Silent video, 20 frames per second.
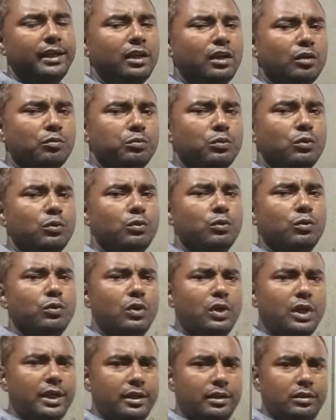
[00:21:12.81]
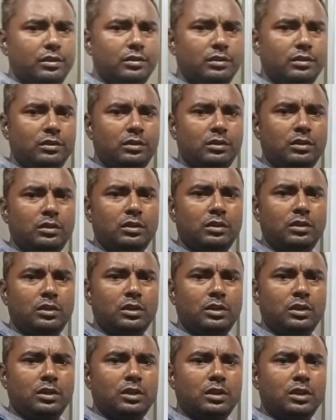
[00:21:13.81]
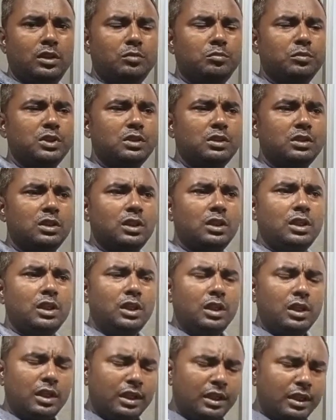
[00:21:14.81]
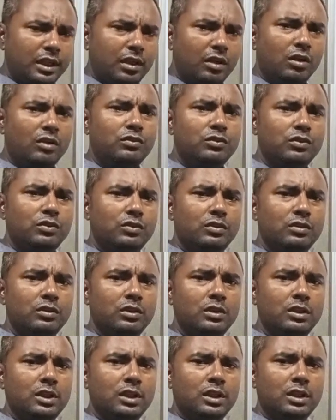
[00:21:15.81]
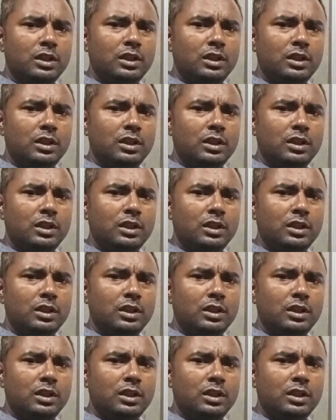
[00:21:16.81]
Handle of cookware, that means handle of